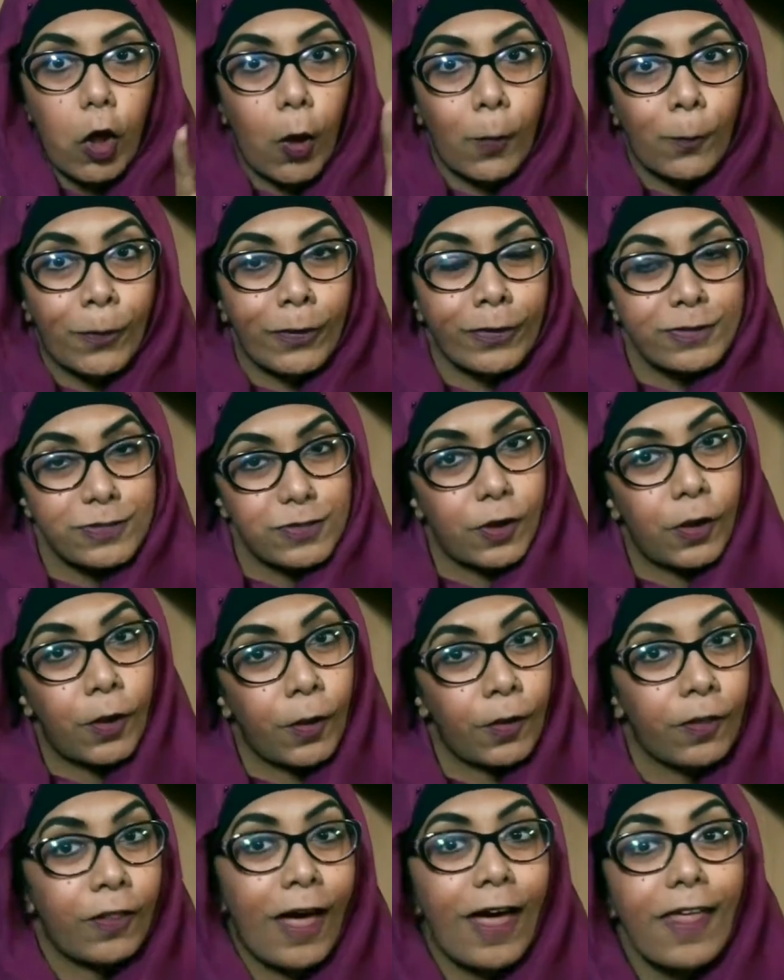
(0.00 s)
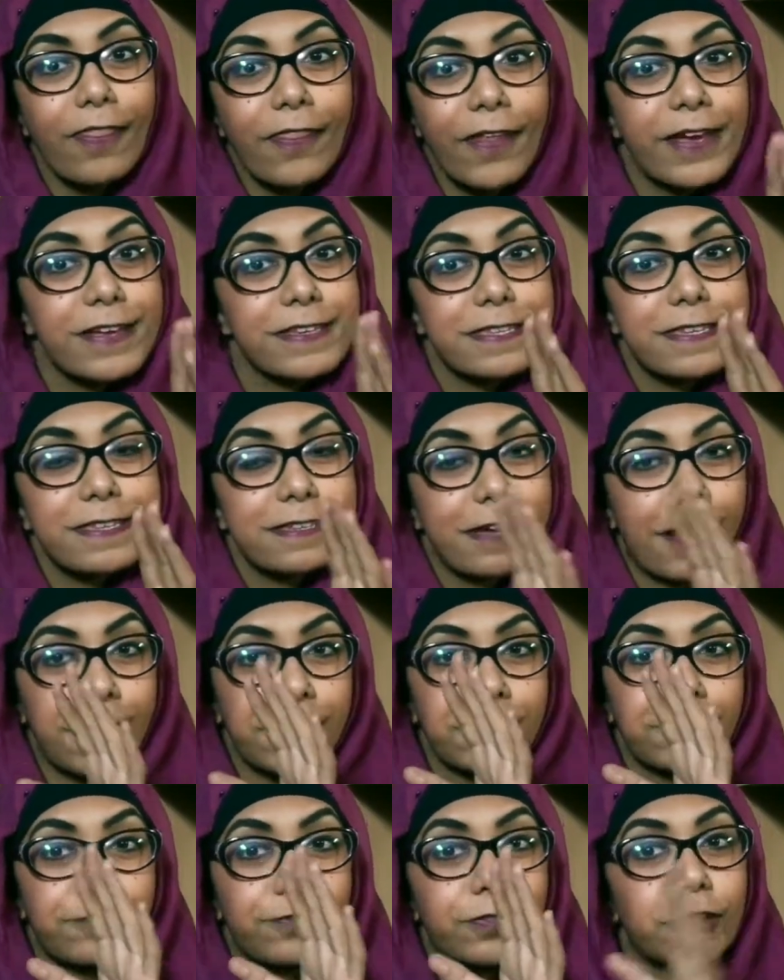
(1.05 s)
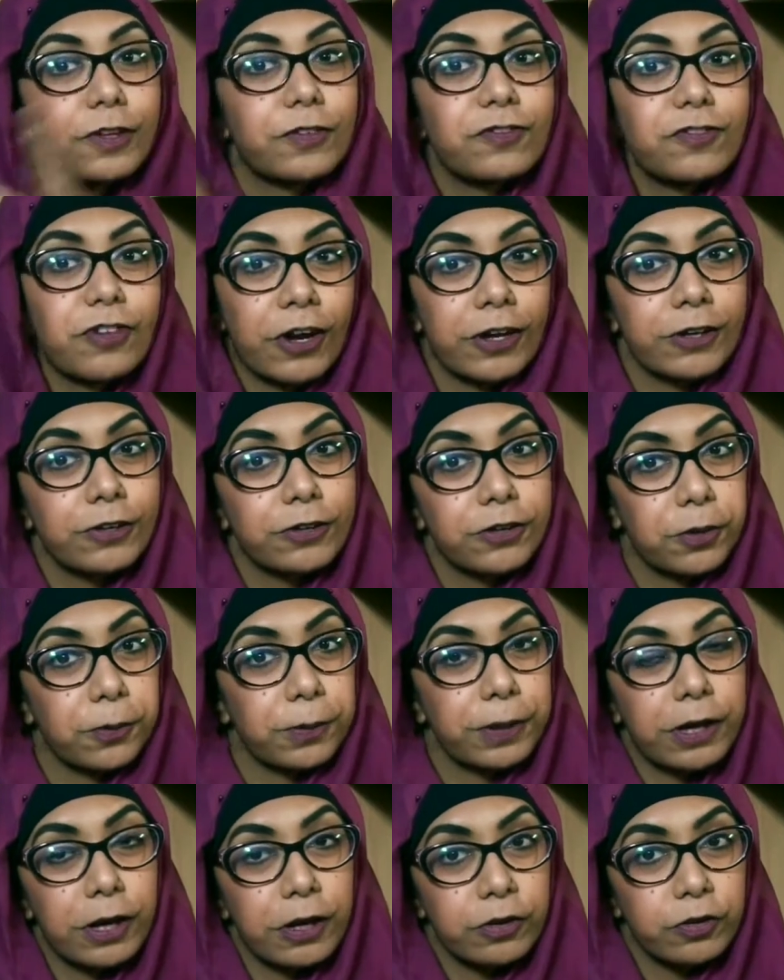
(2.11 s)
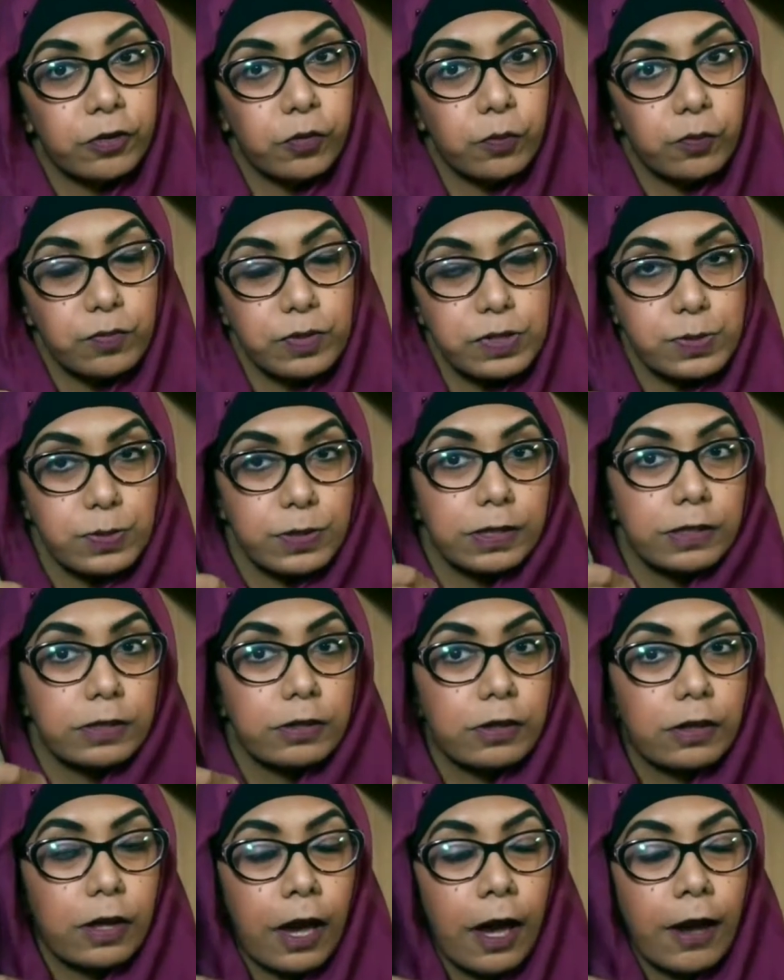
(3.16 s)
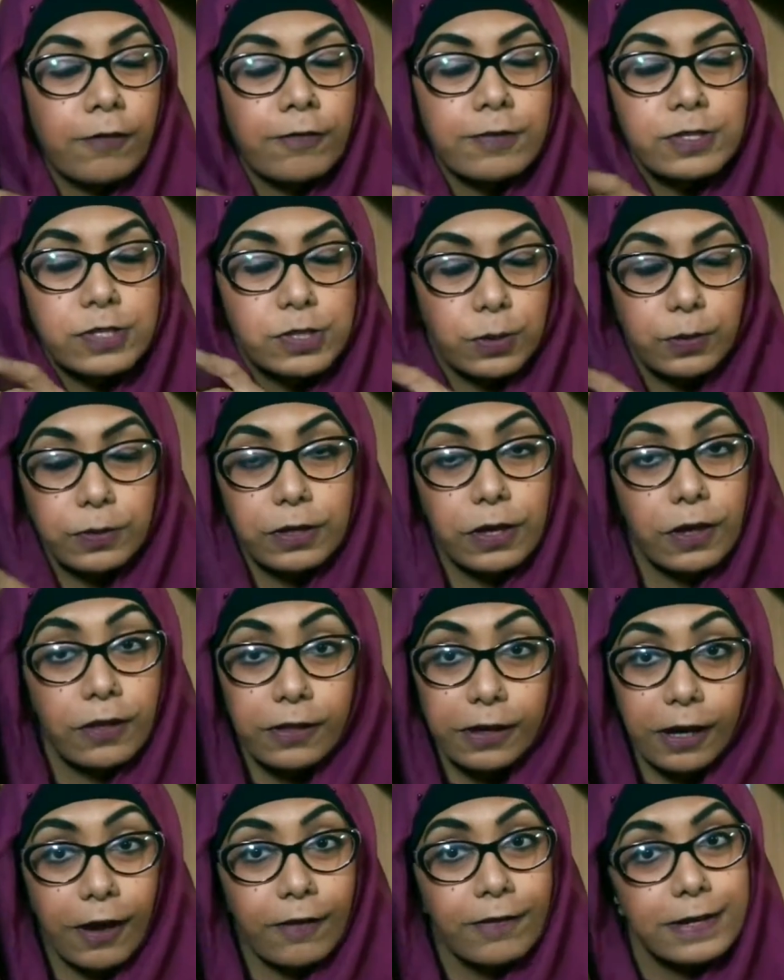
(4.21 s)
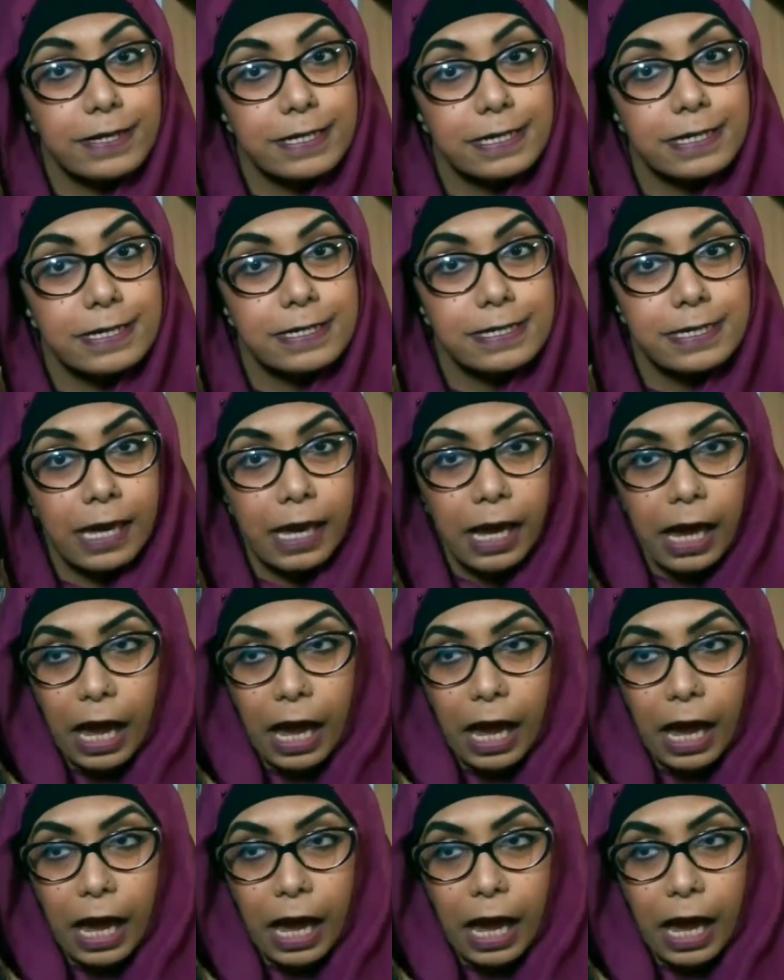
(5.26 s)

amongst all that, there's this kind of love triangle going on between her and two of the other characters,